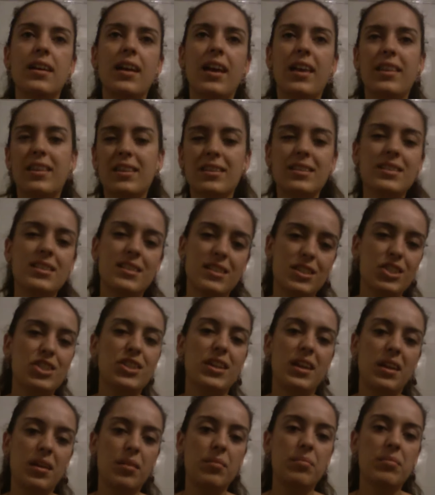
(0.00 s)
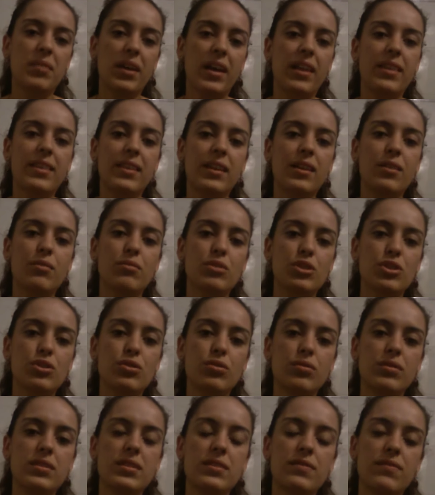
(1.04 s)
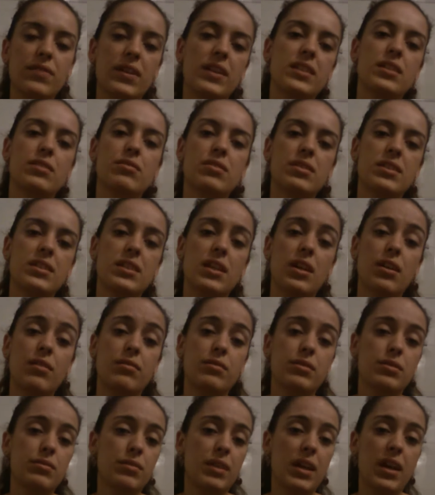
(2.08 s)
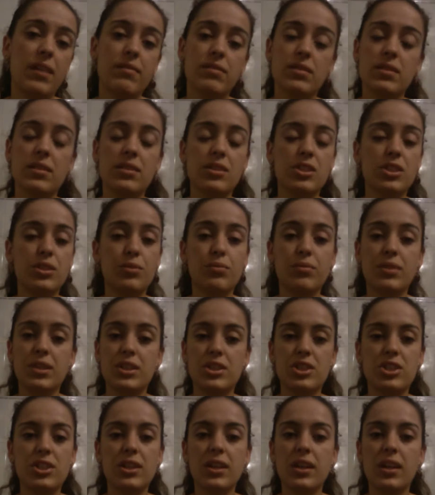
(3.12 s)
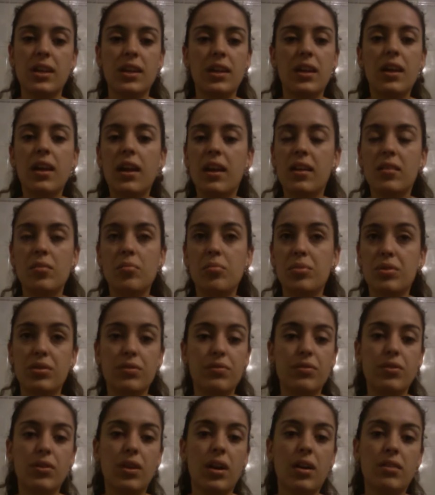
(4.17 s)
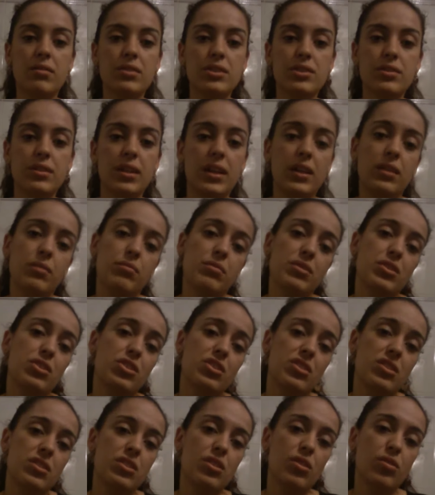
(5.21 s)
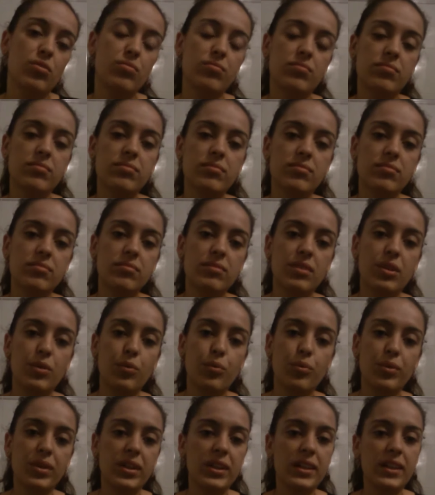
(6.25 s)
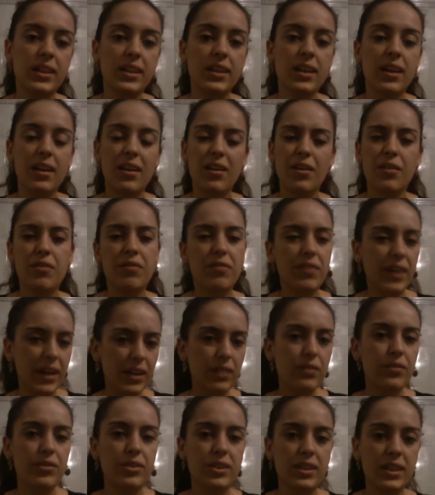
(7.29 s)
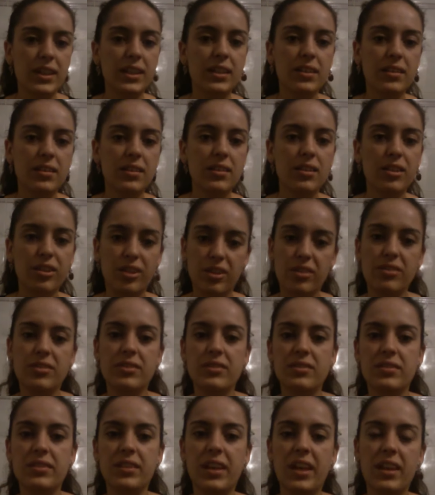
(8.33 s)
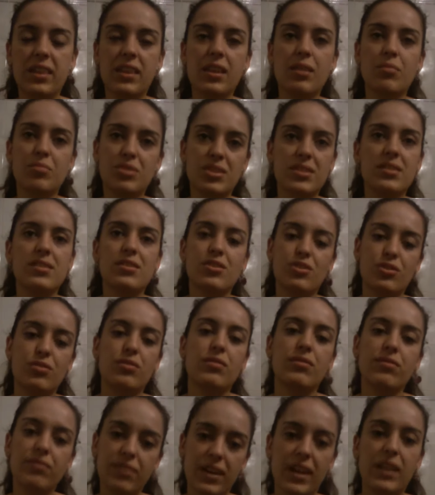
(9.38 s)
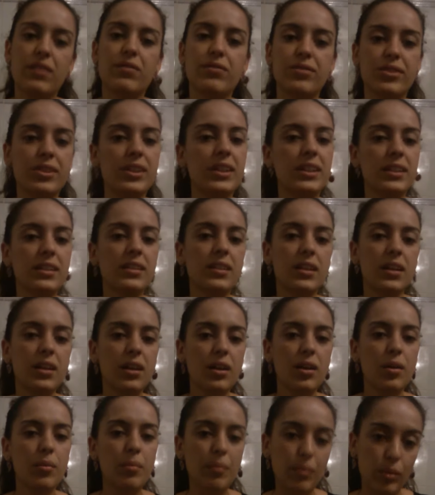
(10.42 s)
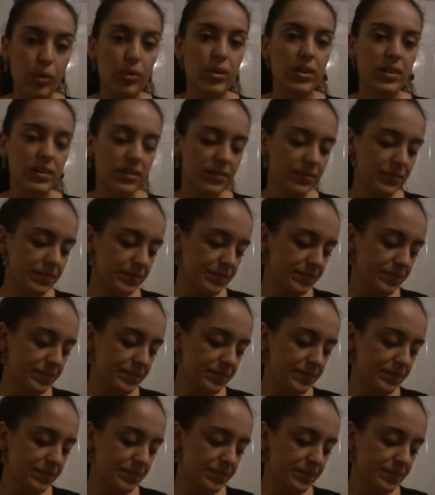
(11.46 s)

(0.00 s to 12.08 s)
that's a shame. I think we should defend ourselves. We have such a rich and beautiful culture, and we just don't really fight for it, you know? I think we really should fight for it more.